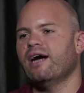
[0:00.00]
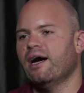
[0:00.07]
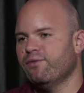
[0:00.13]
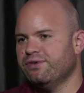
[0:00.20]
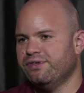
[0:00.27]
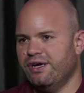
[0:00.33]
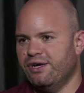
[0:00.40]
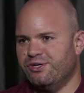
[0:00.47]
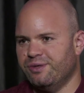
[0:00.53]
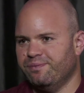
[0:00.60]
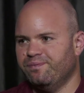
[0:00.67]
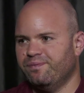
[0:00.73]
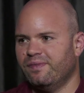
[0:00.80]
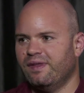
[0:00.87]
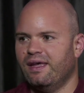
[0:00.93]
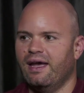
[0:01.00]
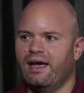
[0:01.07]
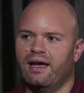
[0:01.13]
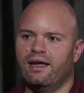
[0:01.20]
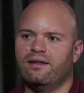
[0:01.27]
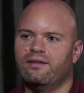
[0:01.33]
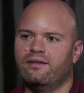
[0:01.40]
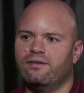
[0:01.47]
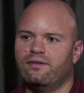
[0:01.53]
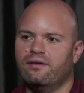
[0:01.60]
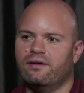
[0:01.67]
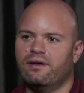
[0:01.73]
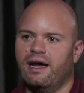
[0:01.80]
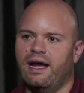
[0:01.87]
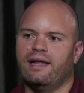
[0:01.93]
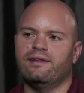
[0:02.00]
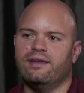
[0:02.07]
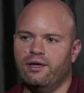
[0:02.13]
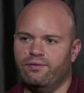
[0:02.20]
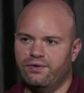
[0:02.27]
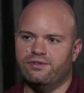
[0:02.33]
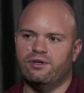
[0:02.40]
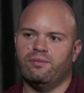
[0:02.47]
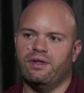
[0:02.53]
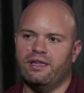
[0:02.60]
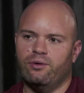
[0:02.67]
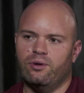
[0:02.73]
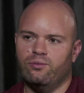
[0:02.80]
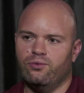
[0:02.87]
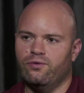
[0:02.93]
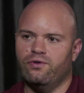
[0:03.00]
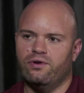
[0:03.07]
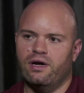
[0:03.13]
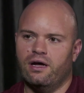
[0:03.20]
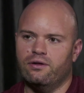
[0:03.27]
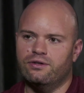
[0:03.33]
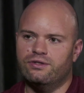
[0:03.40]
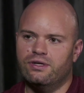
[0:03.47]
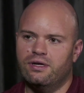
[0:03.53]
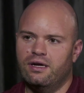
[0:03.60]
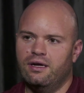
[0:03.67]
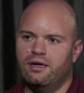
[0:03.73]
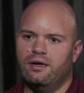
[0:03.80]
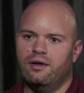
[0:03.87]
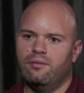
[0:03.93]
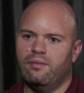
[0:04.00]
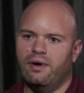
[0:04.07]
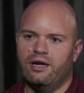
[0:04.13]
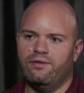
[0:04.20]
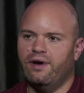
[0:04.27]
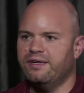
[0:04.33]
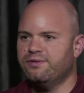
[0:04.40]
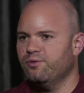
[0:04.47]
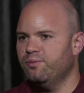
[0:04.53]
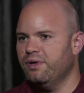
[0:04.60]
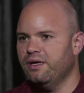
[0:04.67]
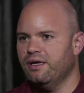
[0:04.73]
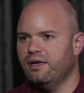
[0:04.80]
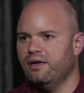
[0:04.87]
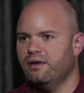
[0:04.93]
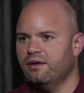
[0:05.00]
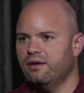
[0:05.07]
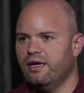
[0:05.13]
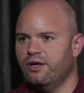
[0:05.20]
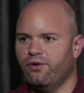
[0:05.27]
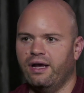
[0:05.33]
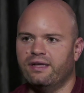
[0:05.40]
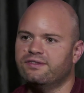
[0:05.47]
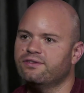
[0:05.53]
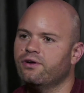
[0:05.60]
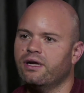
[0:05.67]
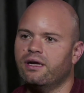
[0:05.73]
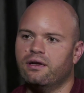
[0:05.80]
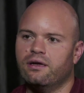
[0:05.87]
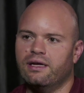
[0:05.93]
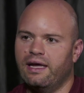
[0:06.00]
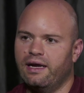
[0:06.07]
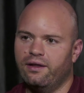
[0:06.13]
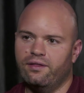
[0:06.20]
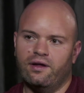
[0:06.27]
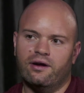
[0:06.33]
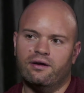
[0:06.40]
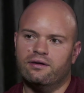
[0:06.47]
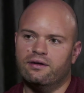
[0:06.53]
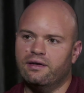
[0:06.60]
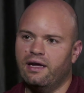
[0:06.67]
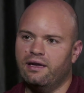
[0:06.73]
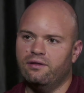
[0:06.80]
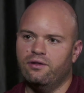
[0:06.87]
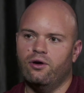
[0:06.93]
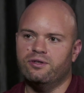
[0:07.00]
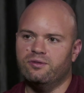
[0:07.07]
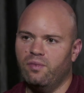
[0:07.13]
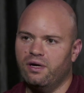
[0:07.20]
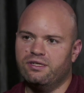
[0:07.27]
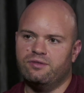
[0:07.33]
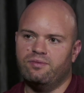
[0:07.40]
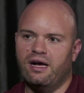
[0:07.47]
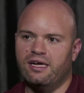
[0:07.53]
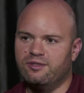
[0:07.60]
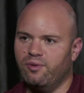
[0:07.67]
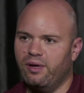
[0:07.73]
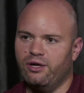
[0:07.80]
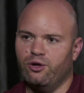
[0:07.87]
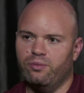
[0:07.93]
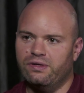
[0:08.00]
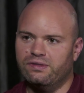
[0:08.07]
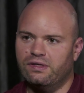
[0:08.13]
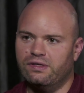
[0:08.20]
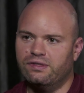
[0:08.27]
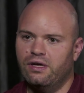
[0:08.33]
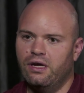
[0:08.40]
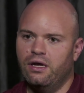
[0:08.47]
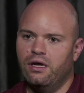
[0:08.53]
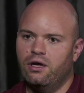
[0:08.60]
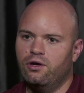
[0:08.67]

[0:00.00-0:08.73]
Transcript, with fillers: a conversation and I had to give you something that would improve your knowledge, my advice would be get your hands dirty, get in there, get know as much as possible at your business.